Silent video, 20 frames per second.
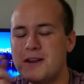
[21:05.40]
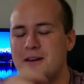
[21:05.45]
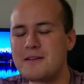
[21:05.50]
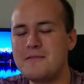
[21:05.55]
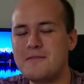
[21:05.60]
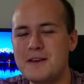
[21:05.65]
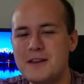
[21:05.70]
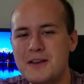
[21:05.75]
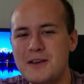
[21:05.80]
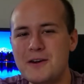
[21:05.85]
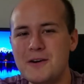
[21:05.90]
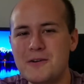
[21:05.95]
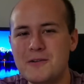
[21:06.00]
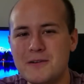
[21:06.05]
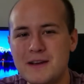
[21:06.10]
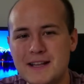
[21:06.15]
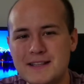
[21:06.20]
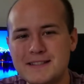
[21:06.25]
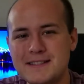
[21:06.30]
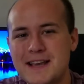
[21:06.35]
in a
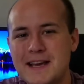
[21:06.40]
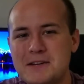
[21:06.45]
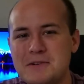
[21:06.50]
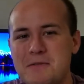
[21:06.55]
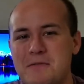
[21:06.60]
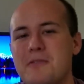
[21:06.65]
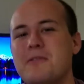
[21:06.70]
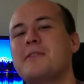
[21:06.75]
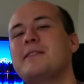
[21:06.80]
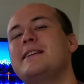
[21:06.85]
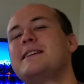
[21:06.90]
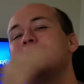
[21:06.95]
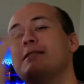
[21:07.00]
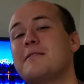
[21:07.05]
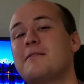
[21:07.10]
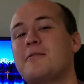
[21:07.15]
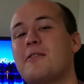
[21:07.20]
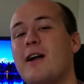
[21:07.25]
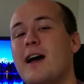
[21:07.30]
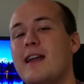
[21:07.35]
video and schedule for release
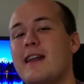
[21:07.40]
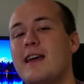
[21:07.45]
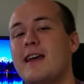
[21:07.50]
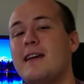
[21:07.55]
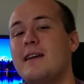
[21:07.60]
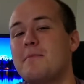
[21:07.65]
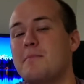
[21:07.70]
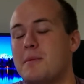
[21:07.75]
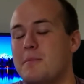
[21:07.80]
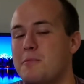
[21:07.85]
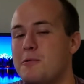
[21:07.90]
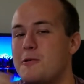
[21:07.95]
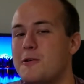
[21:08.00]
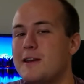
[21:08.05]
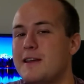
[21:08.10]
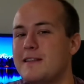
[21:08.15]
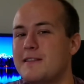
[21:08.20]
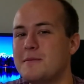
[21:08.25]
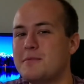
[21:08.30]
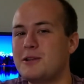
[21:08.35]
on Friday, but
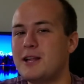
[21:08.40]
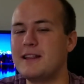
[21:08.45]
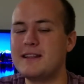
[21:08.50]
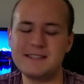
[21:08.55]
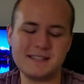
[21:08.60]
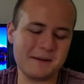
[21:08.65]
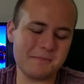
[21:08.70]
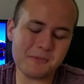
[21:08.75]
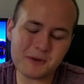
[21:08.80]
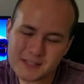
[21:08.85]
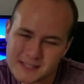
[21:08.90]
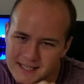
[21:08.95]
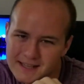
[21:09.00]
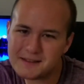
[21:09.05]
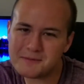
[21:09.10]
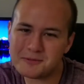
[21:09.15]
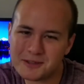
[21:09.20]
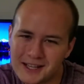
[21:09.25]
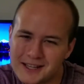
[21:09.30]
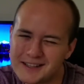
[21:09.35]
put it in the playlist, it puts it in
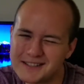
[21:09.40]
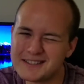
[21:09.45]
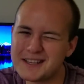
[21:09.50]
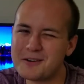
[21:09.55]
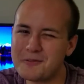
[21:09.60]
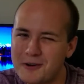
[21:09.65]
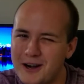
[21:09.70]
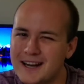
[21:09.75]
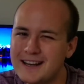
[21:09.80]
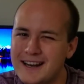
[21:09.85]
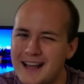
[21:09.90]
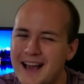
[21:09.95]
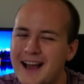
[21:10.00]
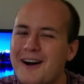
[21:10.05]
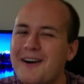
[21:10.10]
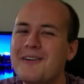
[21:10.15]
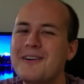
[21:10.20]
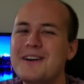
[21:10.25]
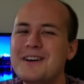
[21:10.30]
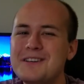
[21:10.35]
the playlist like right
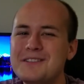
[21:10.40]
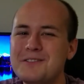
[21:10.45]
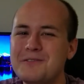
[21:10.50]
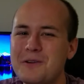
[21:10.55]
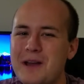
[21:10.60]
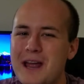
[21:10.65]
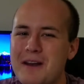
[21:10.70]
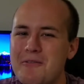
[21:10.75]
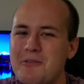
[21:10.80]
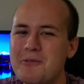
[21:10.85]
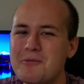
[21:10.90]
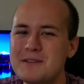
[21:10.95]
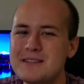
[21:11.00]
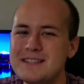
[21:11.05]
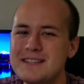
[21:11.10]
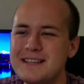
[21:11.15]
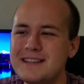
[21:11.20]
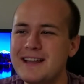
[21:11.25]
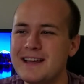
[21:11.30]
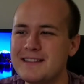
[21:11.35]
now. So everyone would
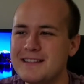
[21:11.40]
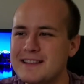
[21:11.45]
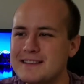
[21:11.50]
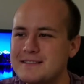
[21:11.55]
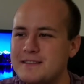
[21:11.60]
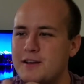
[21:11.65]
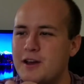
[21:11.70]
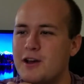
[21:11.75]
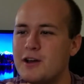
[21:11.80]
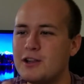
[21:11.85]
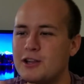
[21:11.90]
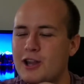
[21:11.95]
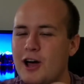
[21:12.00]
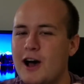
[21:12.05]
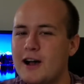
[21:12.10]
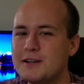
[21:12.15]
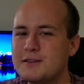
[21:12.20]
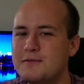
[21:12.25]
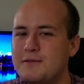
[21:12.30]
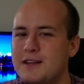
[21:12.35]
see like this
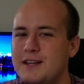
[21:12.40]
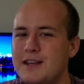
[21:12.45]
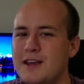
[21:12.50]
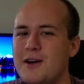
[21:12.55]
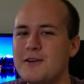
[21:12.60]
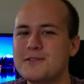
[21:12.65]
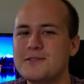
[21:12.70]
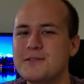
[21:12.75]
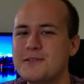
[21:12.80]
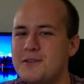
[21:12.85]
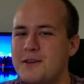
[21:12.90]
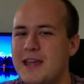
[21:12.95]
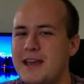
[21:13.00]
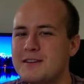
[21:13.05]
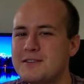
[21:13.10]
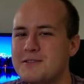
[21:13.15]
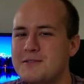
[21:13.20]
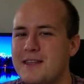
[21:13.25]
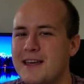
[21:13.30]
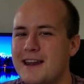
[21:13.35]
locked video, so you
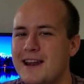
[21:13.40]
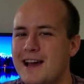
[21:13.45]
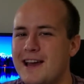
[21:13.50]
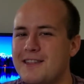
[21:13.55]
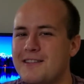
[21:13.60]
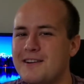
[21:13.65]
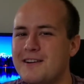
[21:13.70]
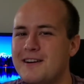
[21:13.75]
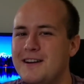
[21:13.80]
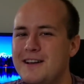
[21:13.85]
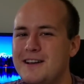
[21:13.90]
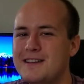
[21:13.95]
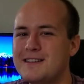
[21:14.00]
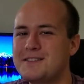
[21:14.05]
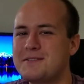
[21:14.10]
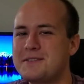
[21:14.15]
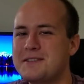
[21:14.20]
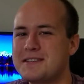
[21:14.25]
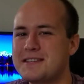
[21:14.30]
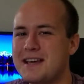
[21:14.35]
can't do that either.
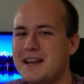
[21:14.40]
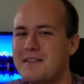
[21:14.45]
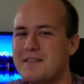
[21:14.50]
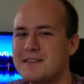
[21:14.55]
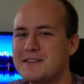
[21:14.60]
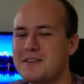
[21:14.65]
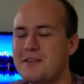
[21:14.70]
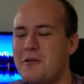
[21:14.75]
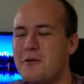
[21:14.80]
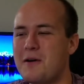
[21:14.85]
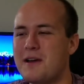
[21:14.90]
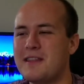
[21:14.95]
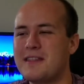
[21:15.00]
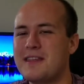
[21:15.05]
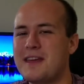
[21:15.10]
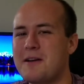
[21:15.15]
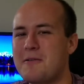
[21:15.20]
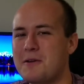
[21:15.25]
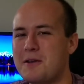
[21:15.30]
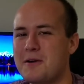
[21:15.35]
So it's just kind of this annoying
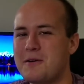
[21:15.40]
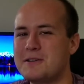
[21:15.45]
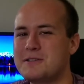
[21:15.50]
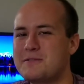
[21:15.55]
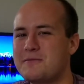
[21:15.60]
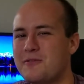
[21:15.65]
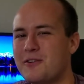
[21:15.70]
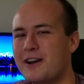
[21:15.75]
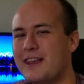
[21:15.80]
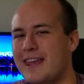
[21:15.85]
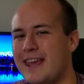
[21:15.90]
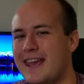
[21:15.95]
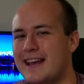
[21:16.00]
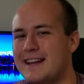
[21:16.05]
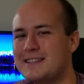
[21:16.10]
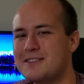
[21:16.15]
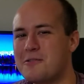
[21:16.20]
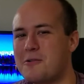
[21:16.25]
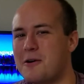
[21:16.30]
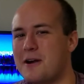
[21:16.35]
thing where you always
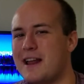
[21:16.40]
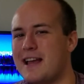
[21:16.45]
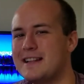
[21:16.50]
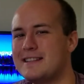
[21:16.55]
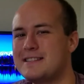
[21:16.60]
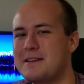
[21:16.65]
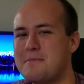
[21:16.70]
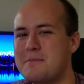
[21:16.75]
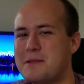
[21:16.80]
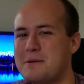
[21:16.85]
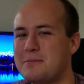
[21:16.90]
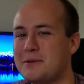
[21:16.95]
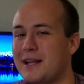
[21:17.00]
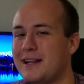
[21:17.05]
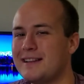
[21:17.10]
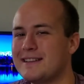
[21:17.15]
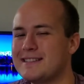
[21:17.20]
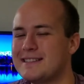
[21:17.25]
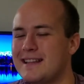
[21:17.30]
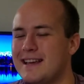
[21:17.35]
forget or it ends up in the
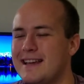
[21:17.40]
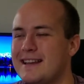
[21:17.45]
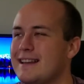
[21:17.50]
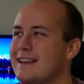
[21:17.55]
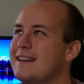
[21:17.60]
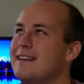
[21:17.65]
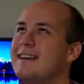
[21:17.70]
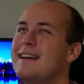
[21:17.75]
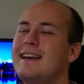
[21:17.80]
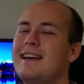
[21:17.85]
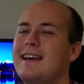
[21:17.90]
playlist late, and